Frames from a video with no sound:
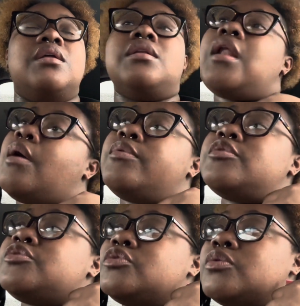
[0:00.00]
Not
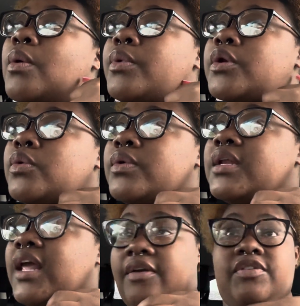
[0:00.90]
real sure what we're
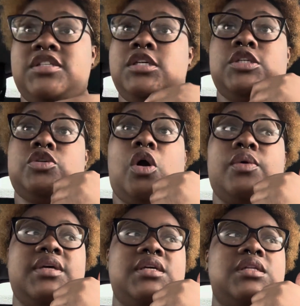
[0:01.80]
doing, if he's gonna
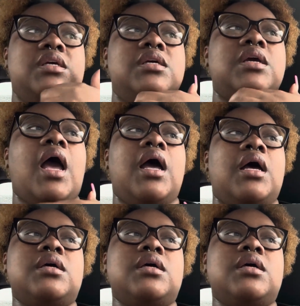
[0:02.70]
draw it, like I